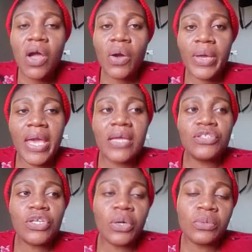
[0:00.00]
Okay,
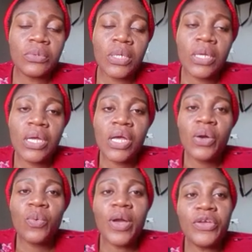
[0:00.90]
so
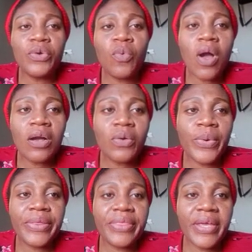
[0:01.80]
when you work
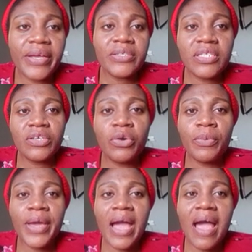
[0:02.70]
with this, you'll
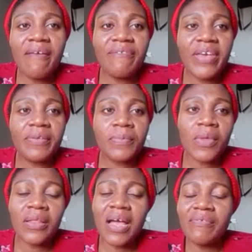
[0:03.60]
be having
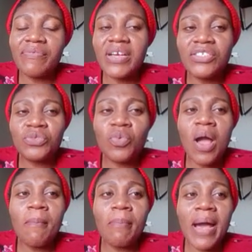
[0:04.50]
on average
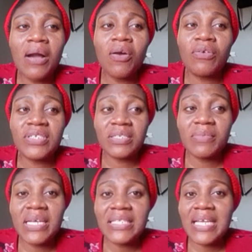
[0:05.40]
1 bag of
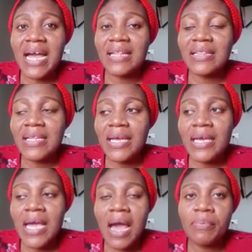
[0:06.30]
cement can
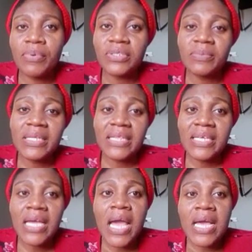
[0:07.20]
lay
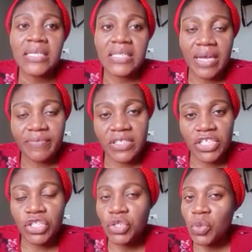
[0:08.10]
approximately
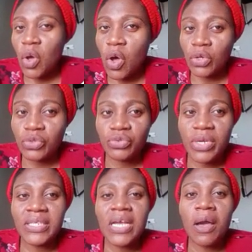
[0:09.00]
70 to
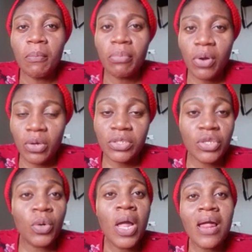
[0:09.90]
100 blocks.
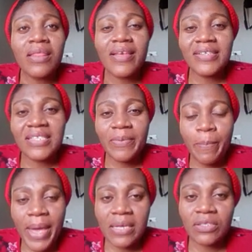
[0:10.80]
So this
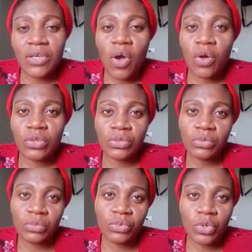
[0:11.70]
depends on
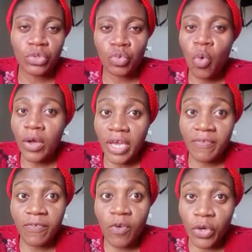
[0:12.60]
those
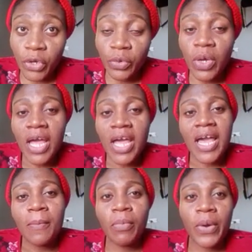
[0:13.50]
working for you,
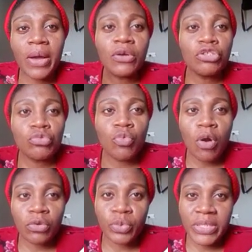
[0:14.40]
but we are going to
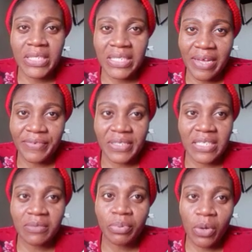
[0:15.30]
work with
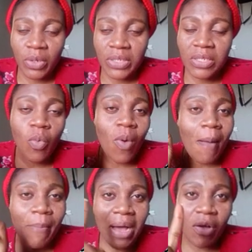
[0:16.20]
70 blocks.
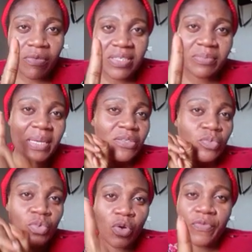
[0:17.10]
1 bag of cement
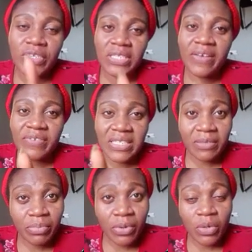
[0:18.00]
will go for
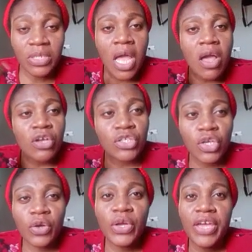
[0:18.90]
70 blocks.
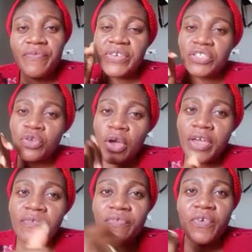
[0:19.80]
So if it's
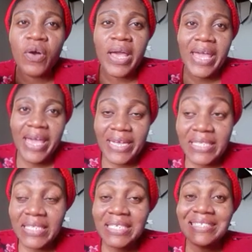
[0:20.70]
going for
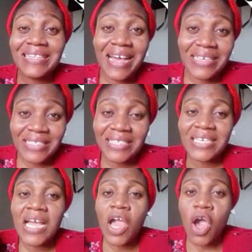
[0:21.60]
80,
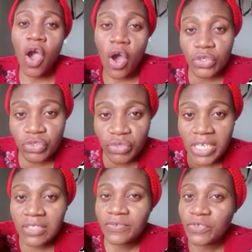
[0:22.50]
90,
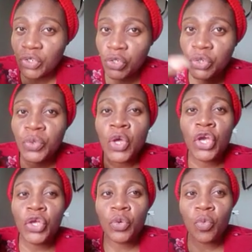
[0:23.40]
100 for you,
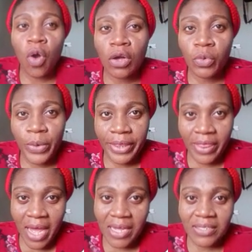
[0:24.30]
you work with
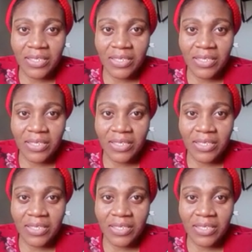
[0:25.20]
that.